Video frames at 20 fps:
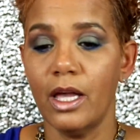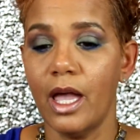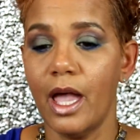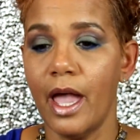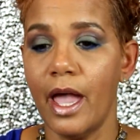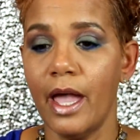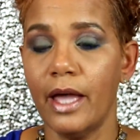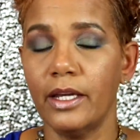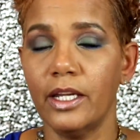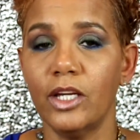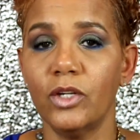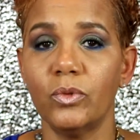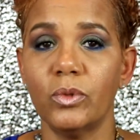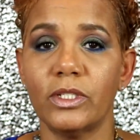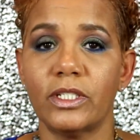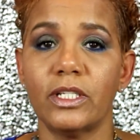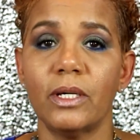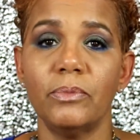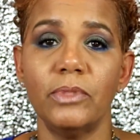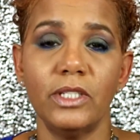And it
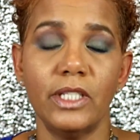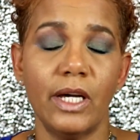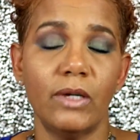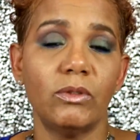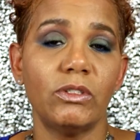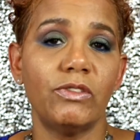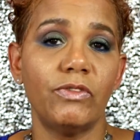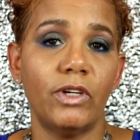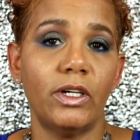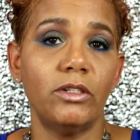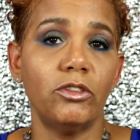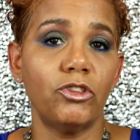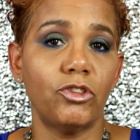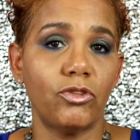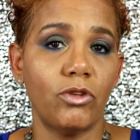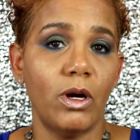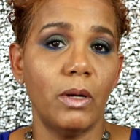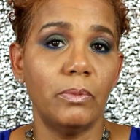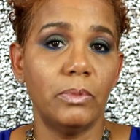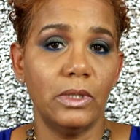was something that was very
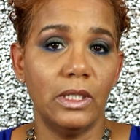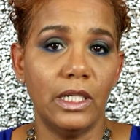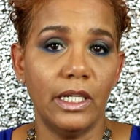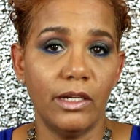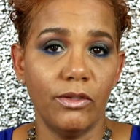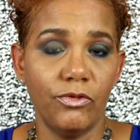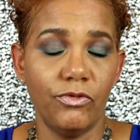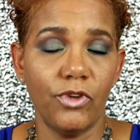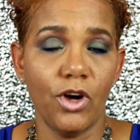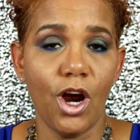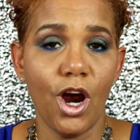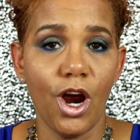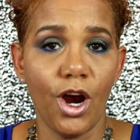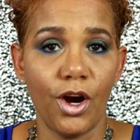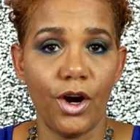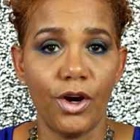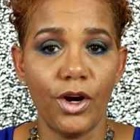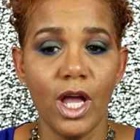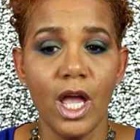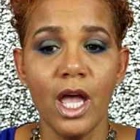troubling for
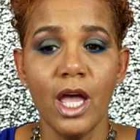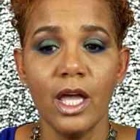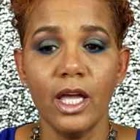her.